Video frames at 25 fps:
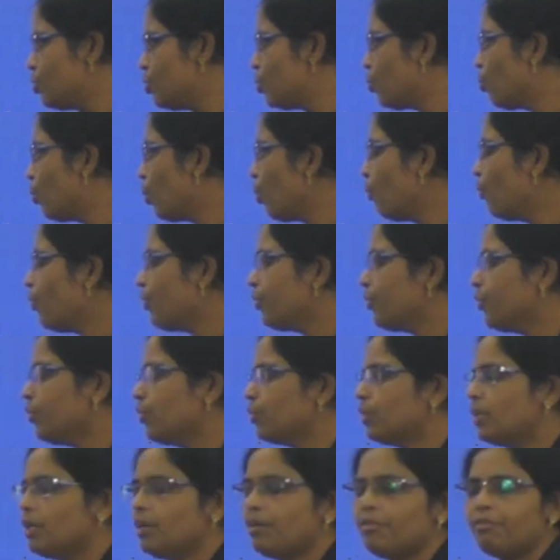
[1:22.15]
to
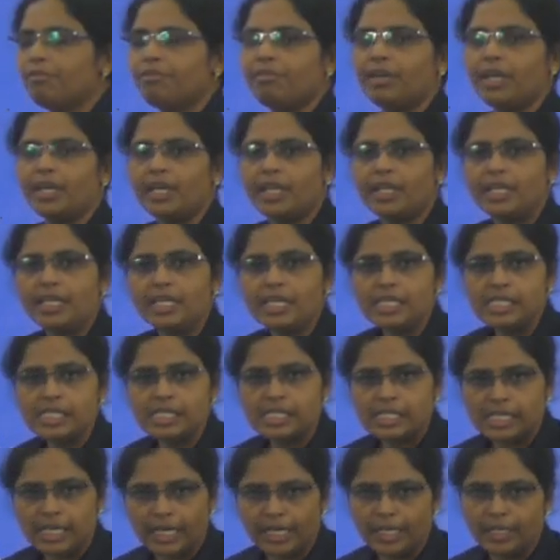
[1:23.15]
overview the various
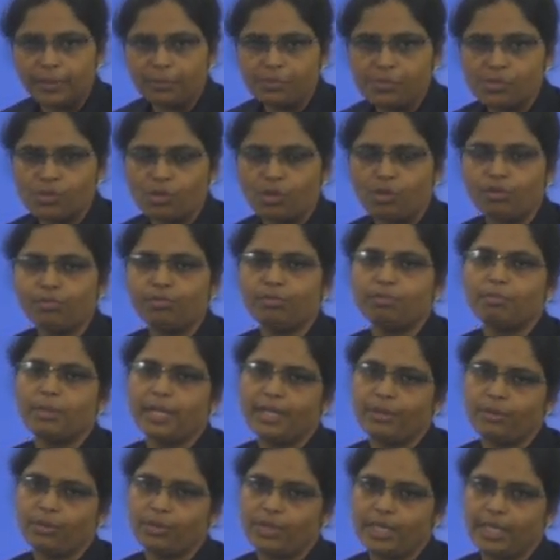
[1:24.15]
types of
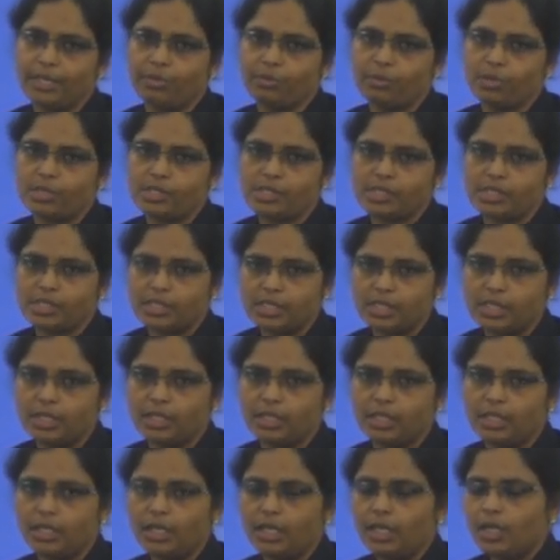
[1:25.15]

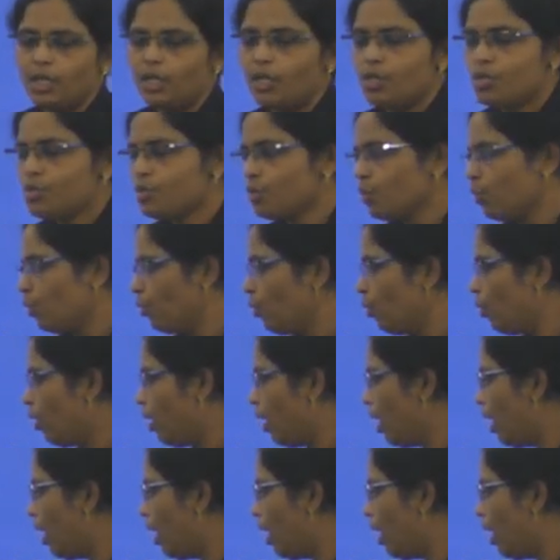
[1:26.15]
biodiversity. So